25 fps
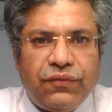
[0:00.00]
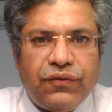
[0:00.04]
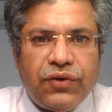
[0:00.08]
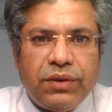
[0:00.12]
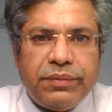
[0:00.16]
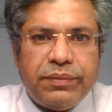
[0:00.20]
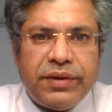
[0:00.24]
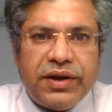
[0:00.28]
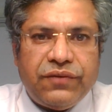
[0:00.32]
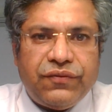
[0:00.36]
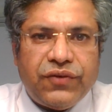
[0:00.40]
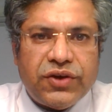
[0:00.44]

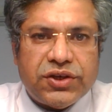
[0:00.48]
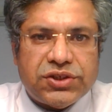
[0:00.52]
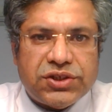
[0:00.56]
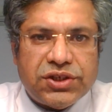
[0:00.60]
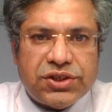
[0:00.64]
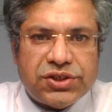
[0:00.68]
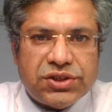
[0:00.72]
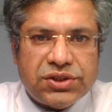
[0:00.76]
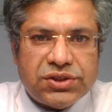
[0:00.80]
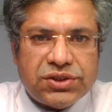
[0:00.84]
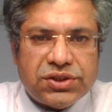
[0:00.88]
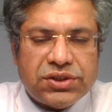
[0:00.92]
different
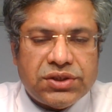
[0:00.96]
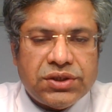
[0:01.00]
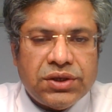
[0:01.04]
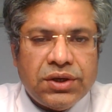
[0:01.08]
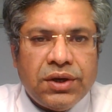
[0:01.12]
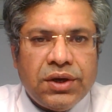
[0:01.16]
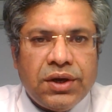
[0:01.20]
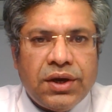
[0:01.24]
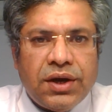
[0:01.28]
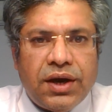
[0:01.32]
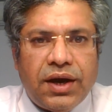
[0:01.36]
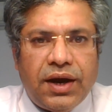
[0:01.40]
manifestations,
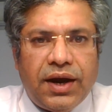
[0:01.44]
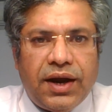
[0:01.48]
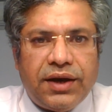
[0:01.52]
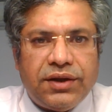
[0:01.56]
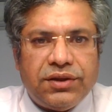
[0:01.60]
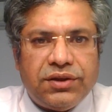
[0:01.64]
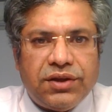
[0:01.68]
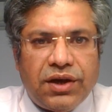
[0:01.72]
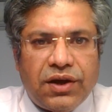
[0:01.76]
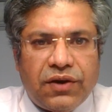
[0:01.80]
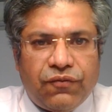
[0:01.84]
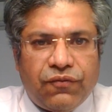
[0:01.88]

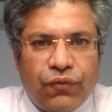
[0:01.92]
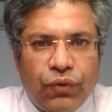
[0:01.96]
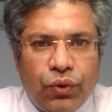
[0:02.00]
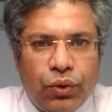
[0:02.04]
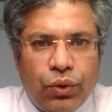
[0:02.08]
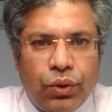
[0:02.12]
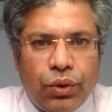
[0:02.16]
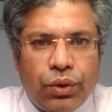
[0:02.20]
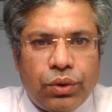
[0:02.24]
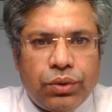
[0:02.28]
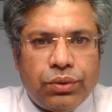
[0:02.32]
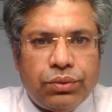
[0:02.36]
and
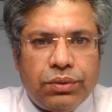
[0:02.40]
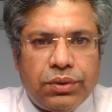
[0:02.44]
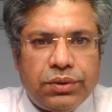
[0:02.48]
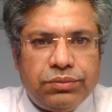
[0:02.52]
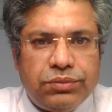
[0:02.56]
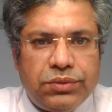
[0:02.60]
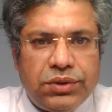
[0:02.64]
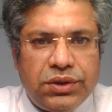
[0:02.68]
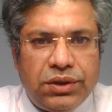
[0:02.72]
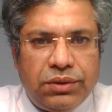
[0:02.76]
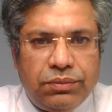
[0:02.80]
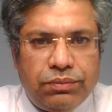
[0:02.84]
therefore
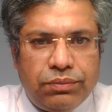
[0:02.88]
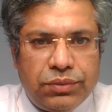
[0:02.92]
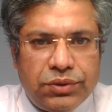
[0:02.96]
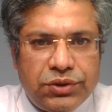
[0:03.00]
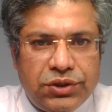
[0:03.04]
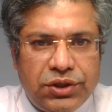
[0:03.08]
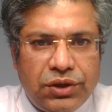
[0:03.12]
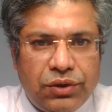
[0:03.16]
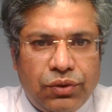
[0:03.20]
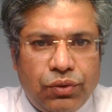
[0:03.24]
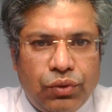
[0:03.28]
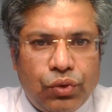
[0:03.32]
the
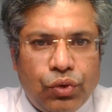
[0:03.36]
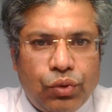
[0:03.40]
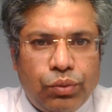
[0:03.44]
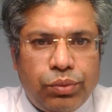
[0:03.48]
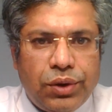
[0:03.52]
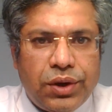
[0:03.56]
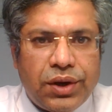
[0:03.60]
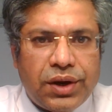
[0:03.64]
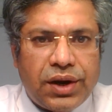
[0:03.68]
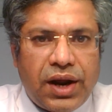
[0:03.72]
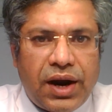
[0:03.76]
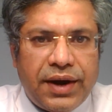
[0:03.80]

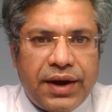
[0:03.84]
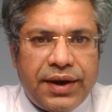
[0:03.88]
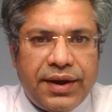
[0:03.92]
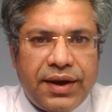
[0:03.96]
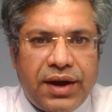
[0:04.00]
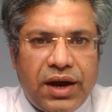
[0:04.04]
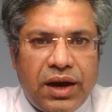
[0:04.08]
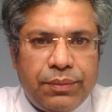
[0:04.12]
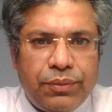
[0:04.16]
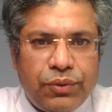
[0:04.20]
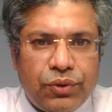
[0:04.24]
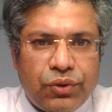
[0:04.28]
globular
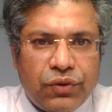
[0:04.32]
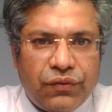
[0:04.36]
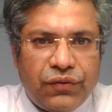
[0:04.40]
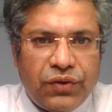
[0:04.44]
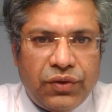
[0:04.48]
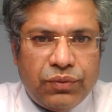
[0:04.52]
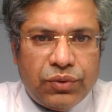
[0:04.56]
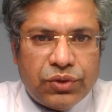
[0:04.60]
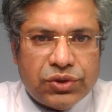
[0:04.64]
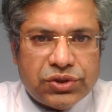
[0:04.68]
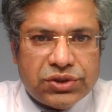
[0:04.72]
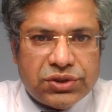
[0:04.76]
cardiac
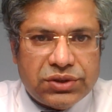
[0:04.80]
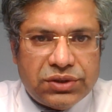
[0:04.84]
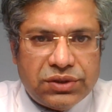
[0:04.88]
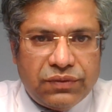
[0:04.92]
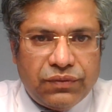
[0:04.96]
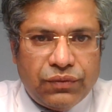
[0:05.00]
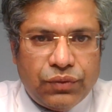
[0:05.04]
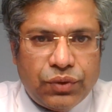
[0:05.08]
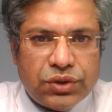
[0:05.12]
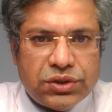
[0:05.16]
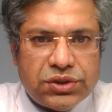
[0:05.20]
hypertrophy was